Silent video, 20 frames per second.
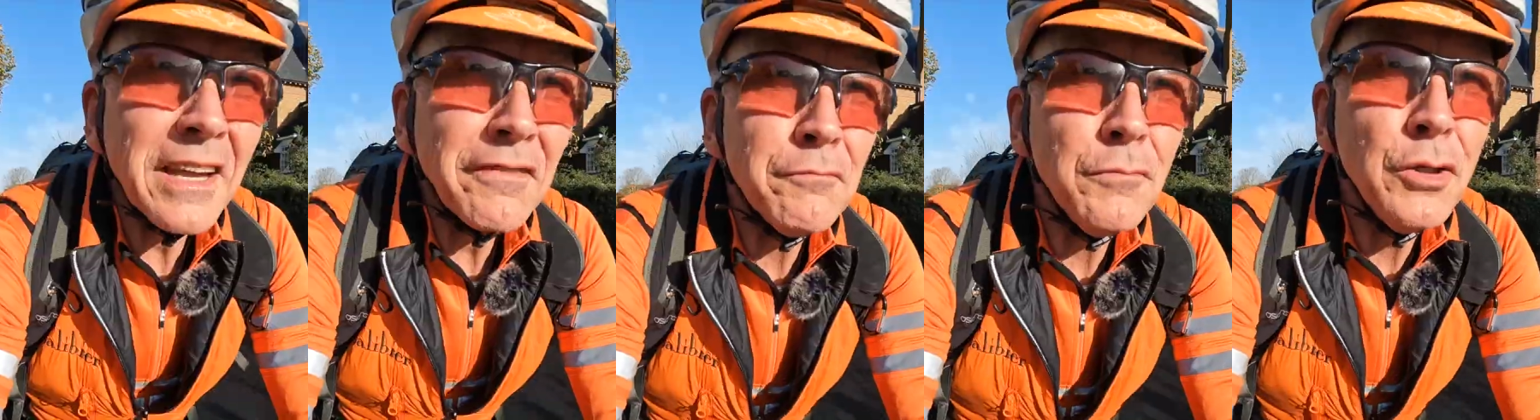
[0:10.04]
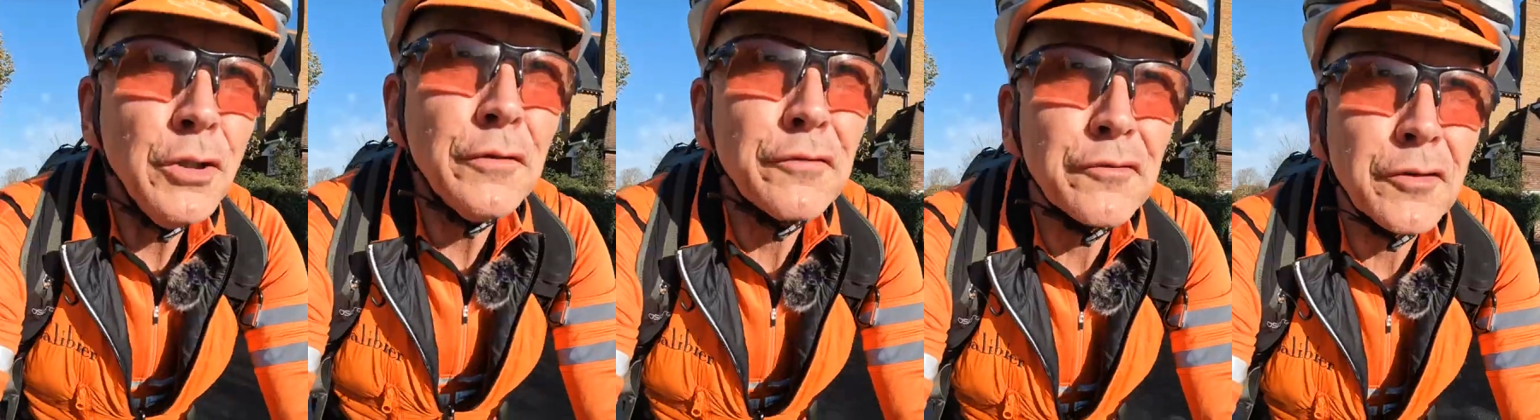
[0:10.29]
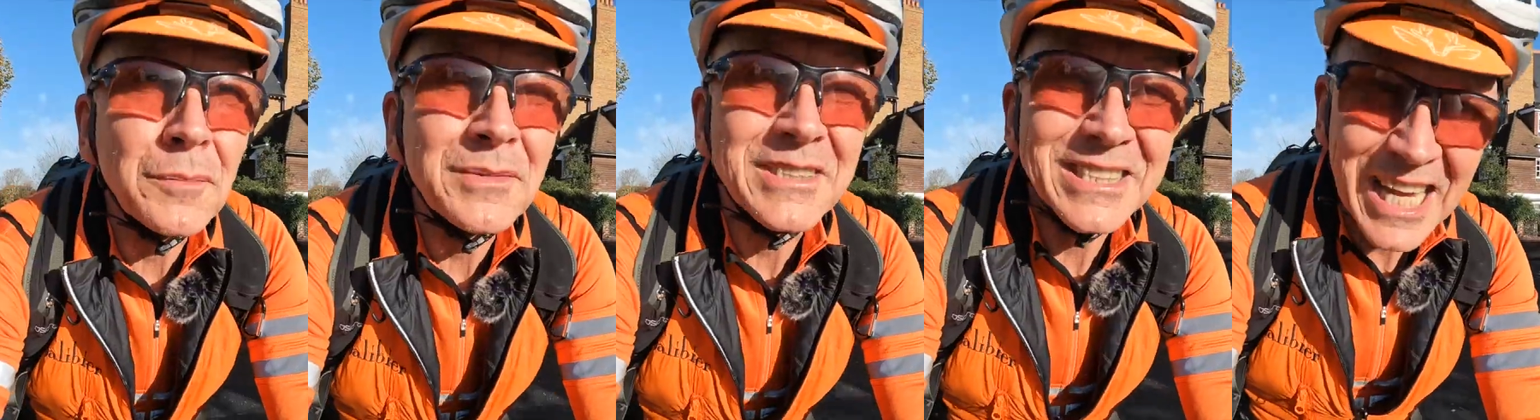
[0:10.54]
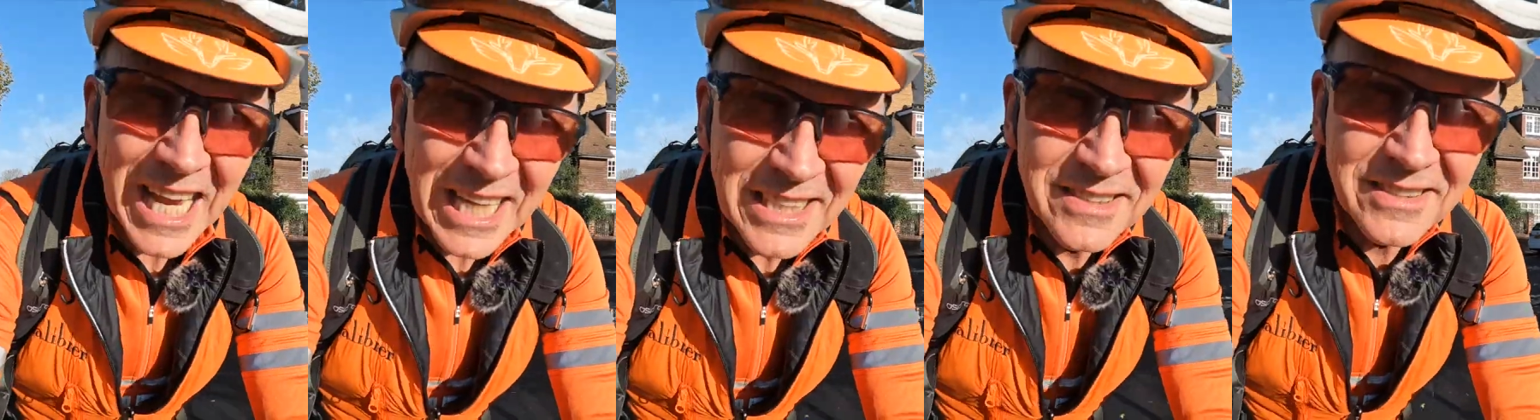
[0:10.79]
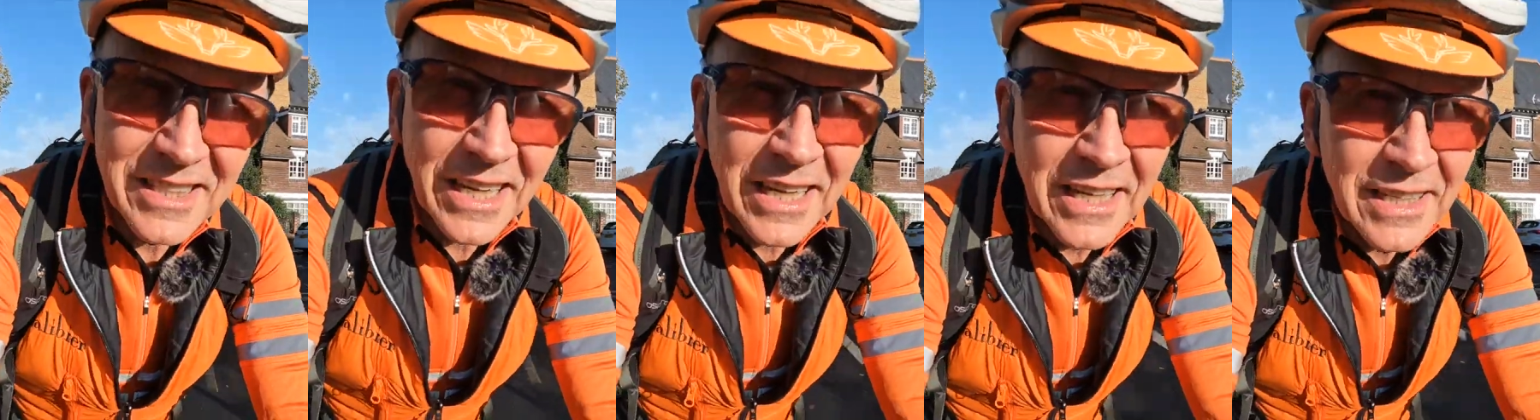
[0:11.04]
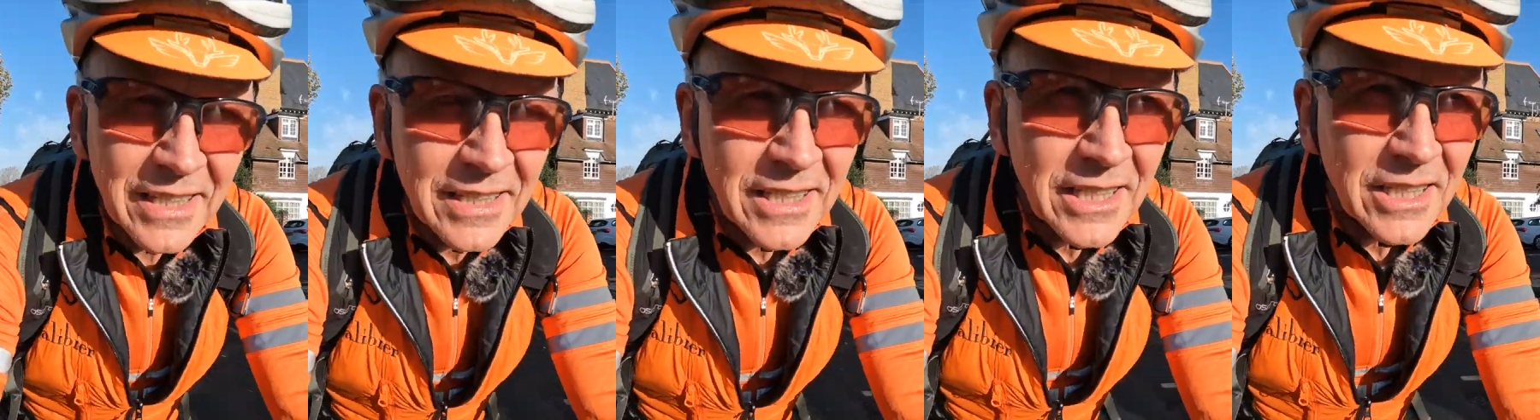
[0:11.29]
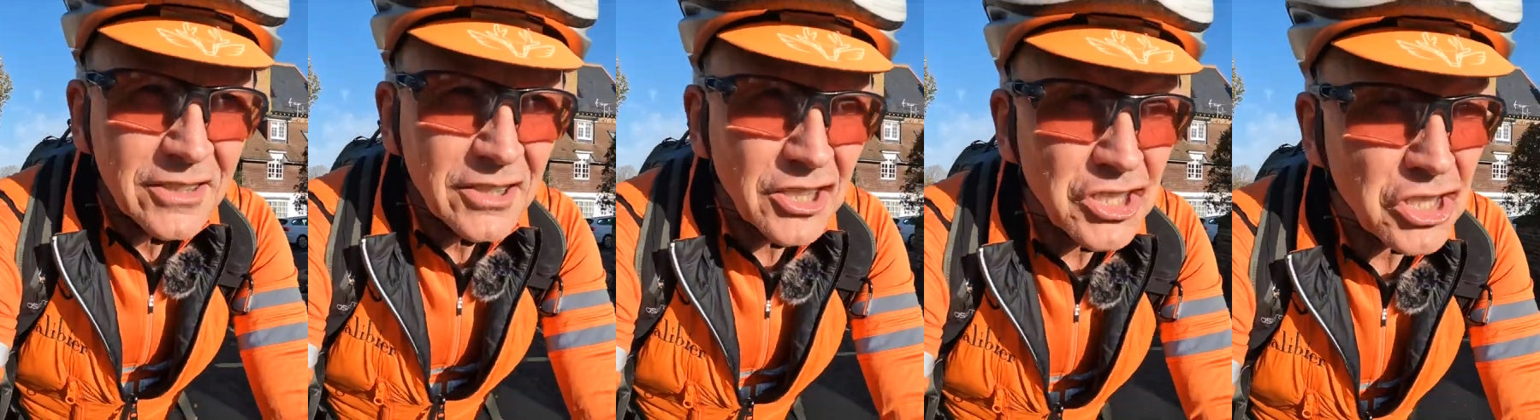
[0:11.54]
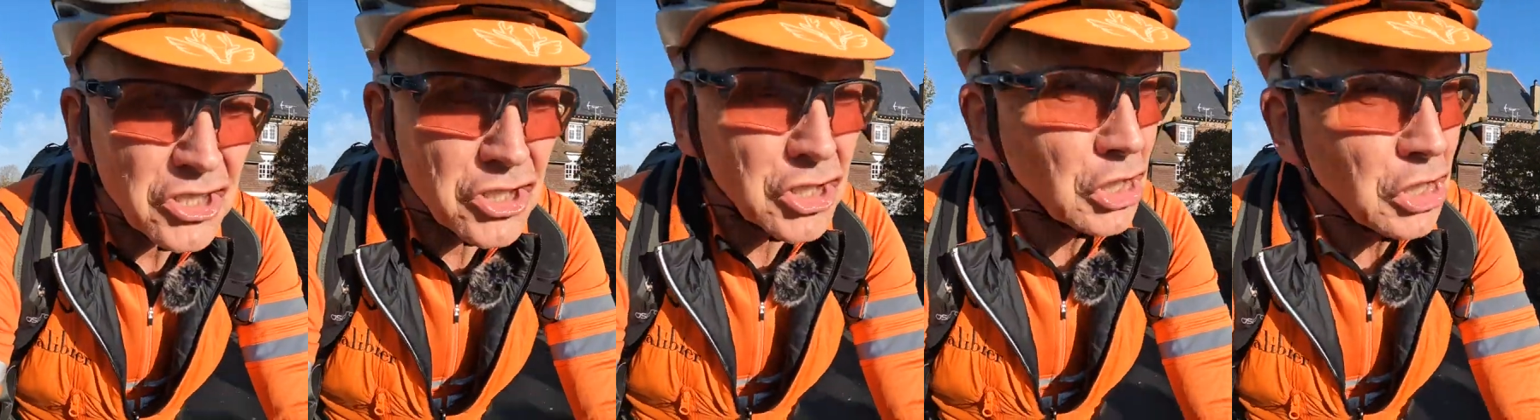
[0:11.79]
I've moved from testing to
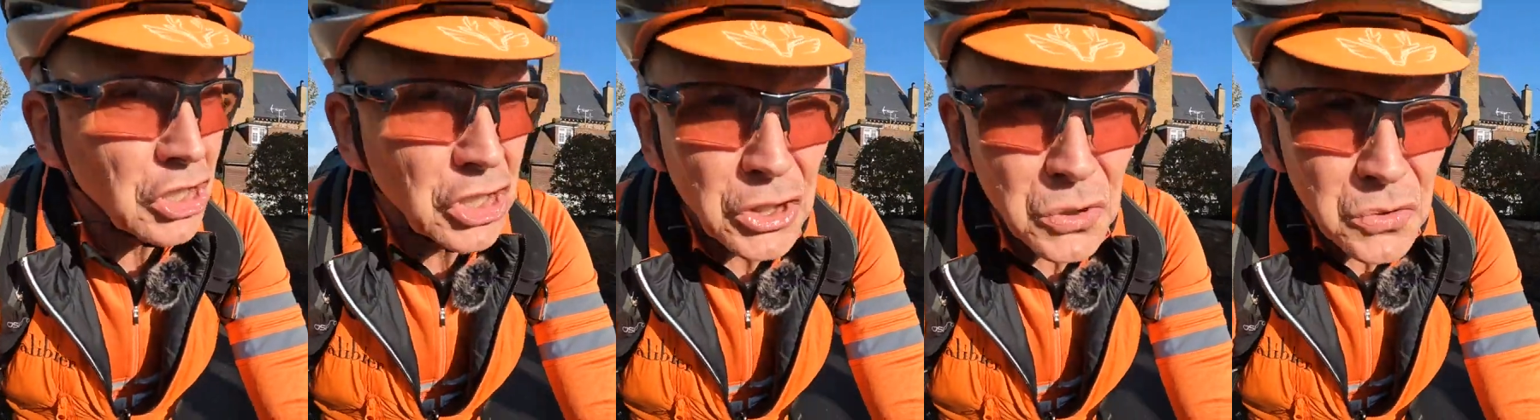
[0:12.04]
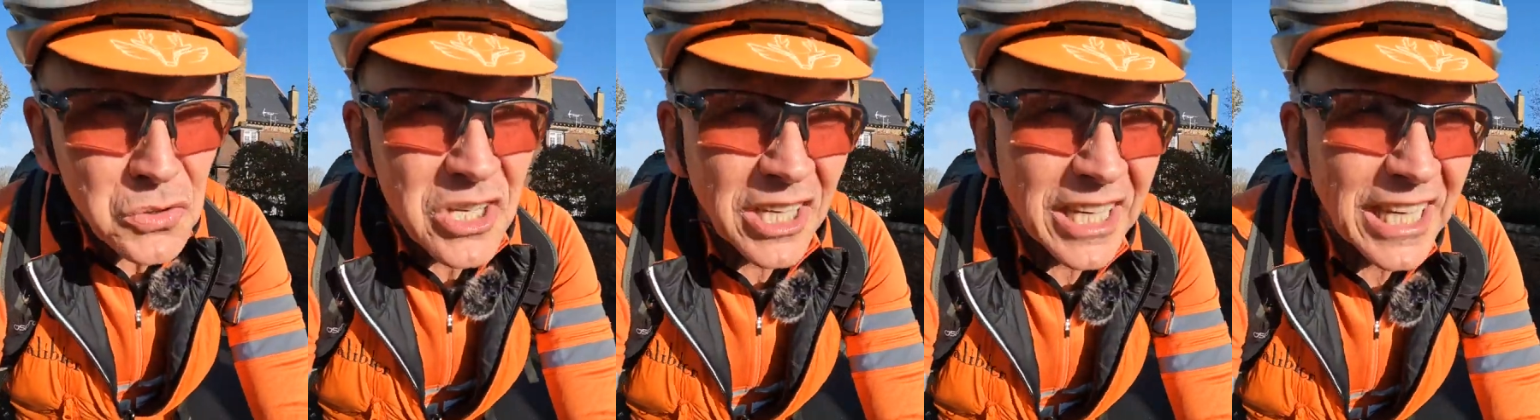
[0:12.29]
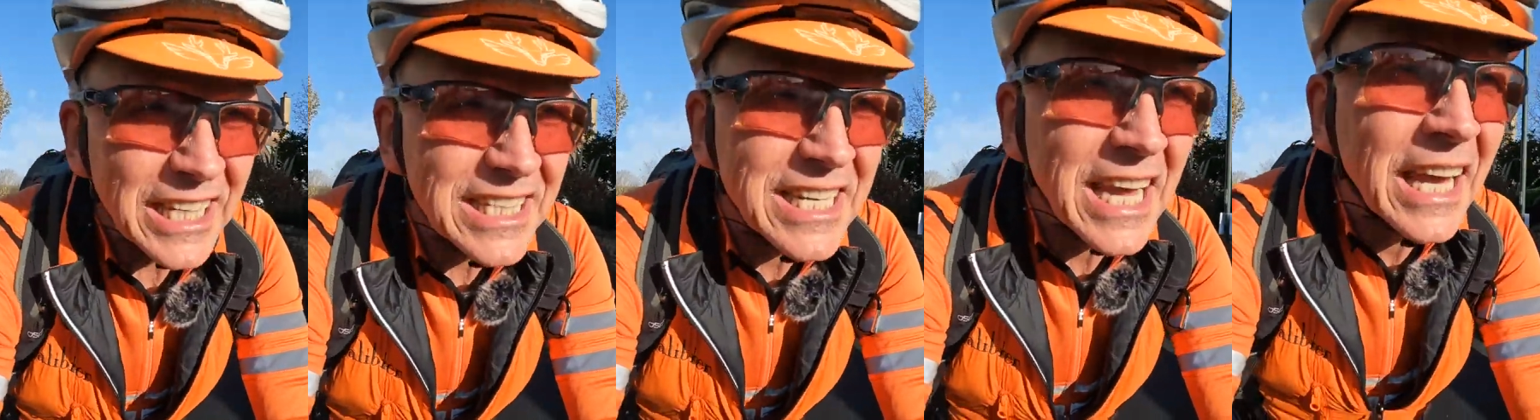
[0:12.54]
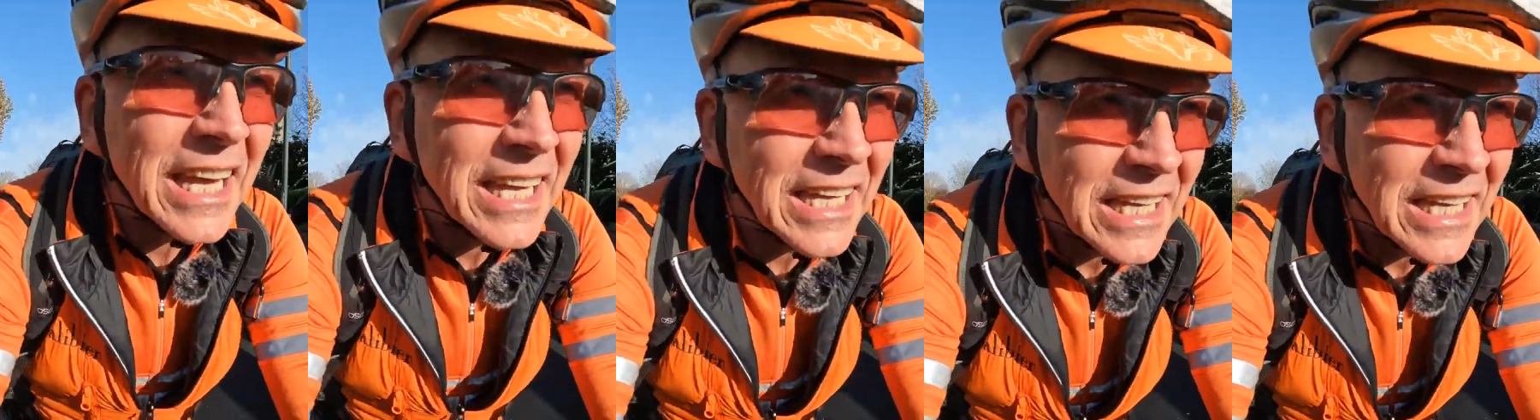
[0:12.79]
just using it,